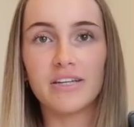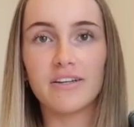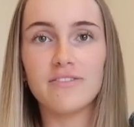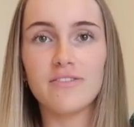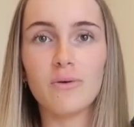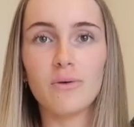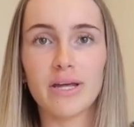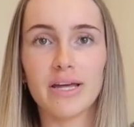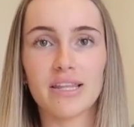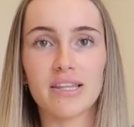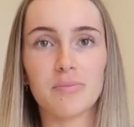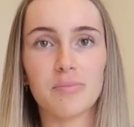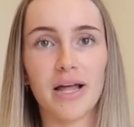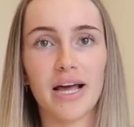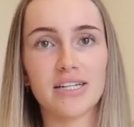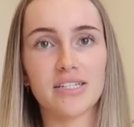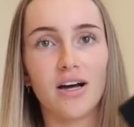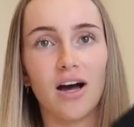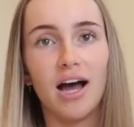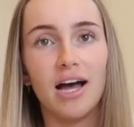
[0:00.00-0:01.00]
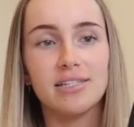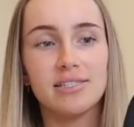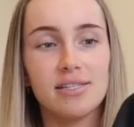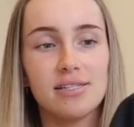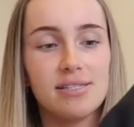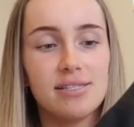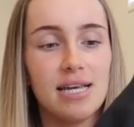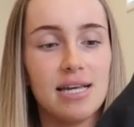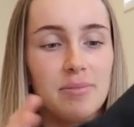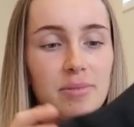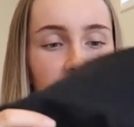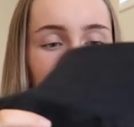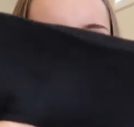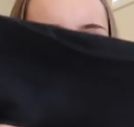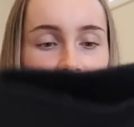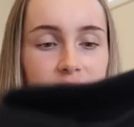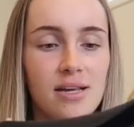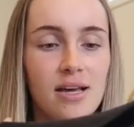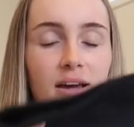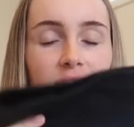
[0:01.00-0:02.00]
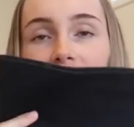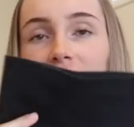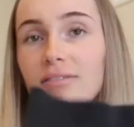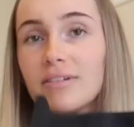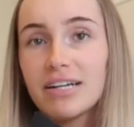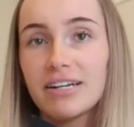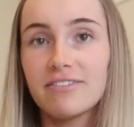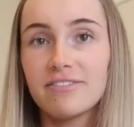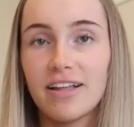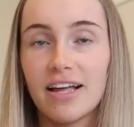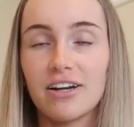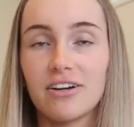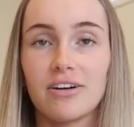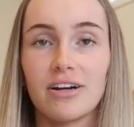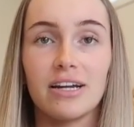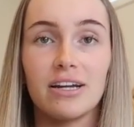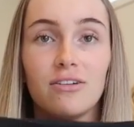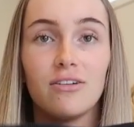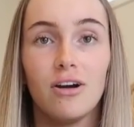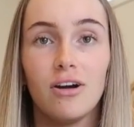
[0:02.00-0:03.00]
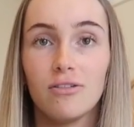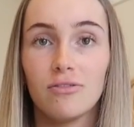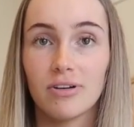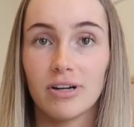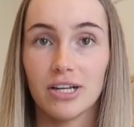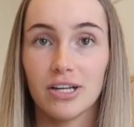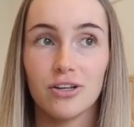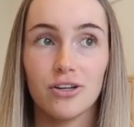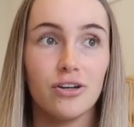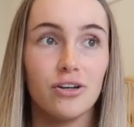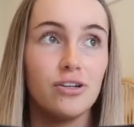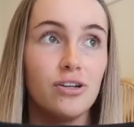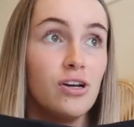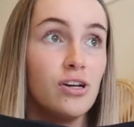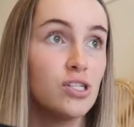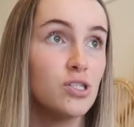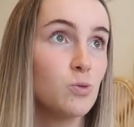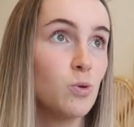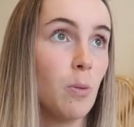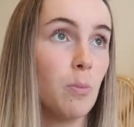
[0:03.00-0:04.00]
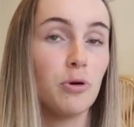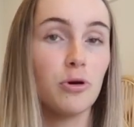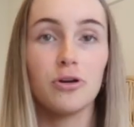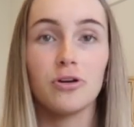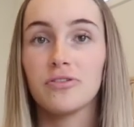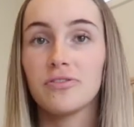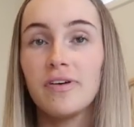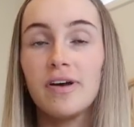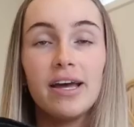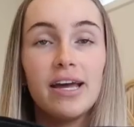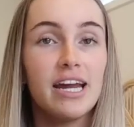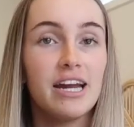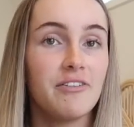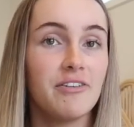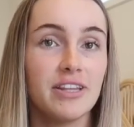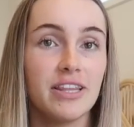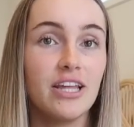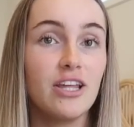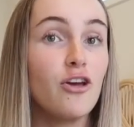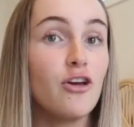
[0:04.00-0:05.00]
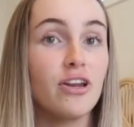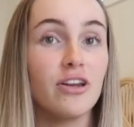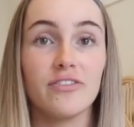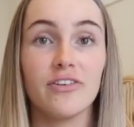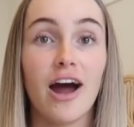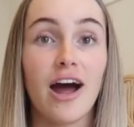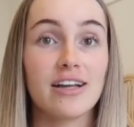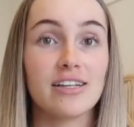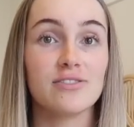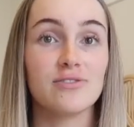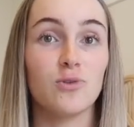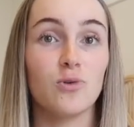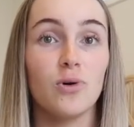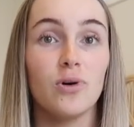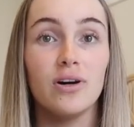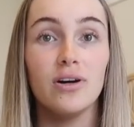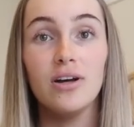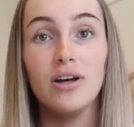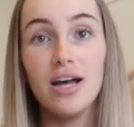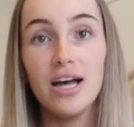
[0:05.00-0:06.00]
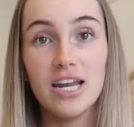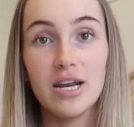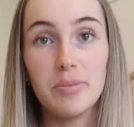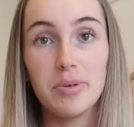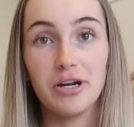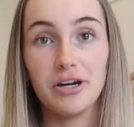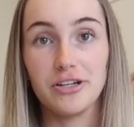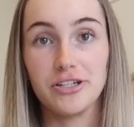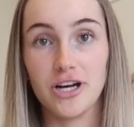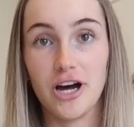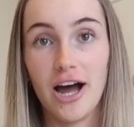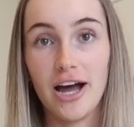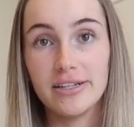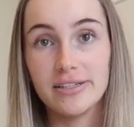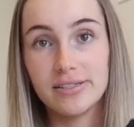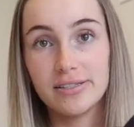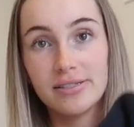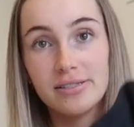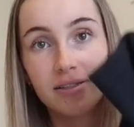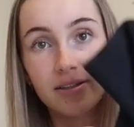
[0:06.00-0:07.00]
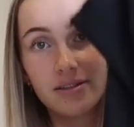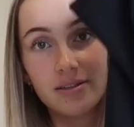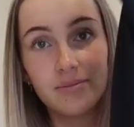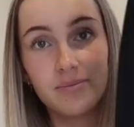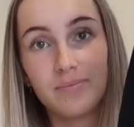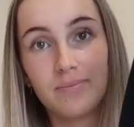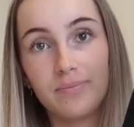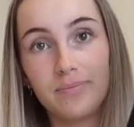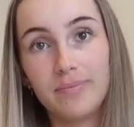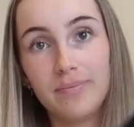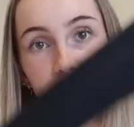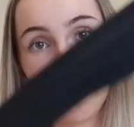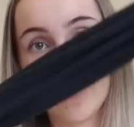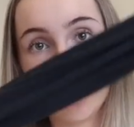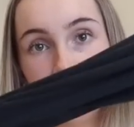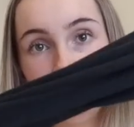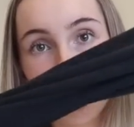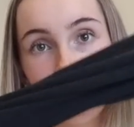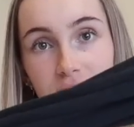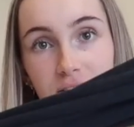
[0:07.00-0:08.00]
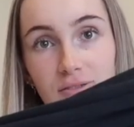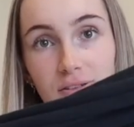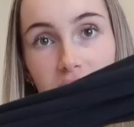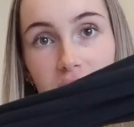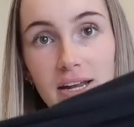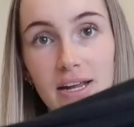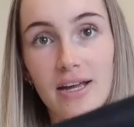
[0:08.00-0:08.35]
they're full length black tights, seamless, really flattering, really good, squat proof, everything you could ever ask for in a pair of tights is these right